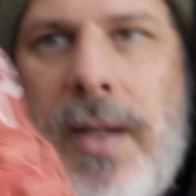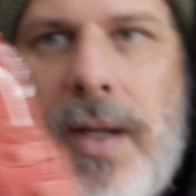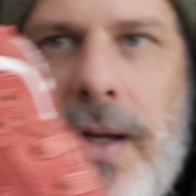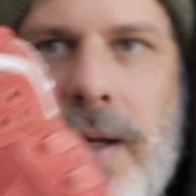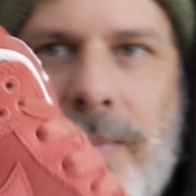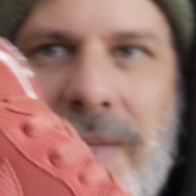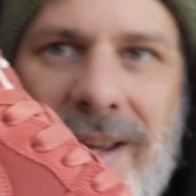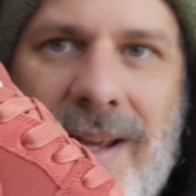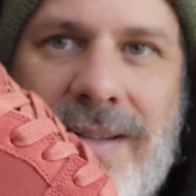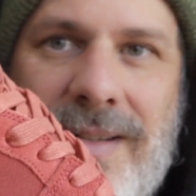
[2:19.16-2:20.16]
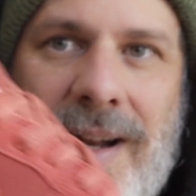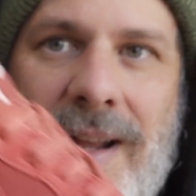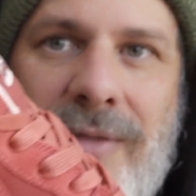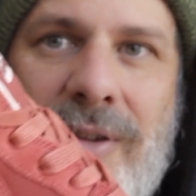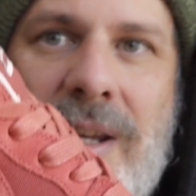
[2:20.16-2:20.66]
um, yeah, did I
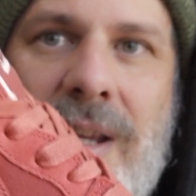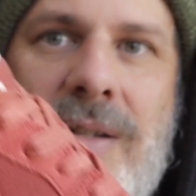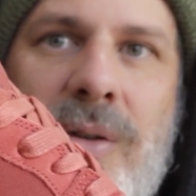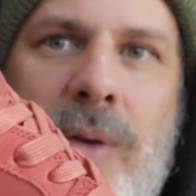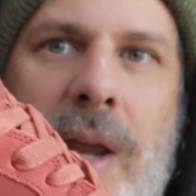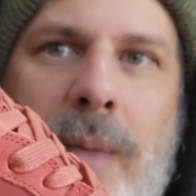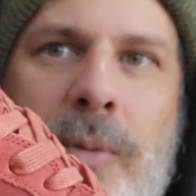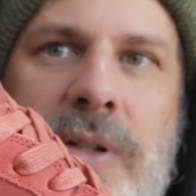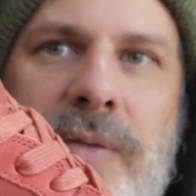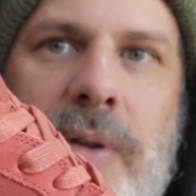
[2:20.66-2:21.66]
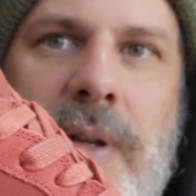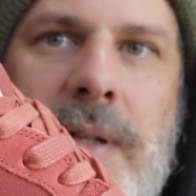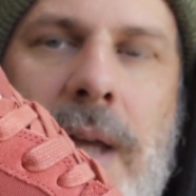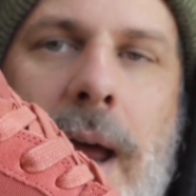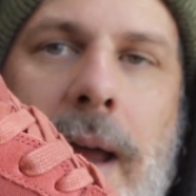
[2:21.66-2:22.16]
even need two cameras for this,
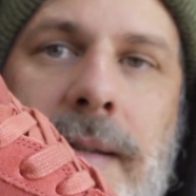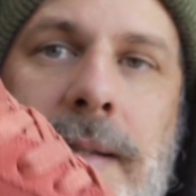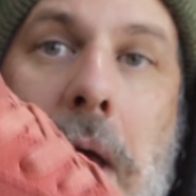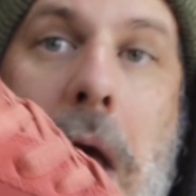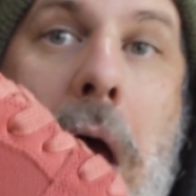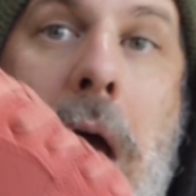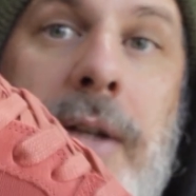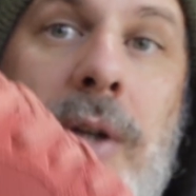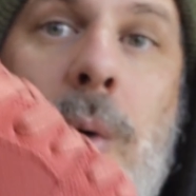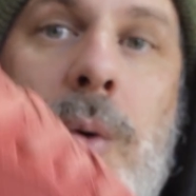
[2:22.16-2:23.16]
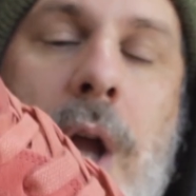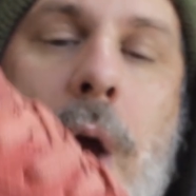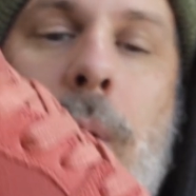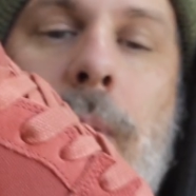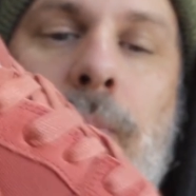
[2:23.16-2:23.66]
guys? I don't
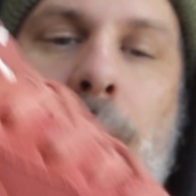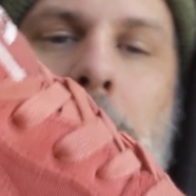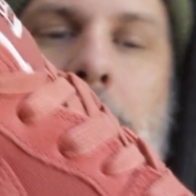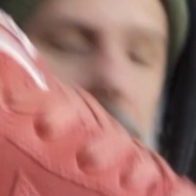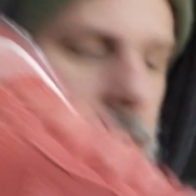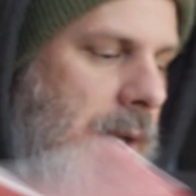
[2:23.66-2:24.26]
know. But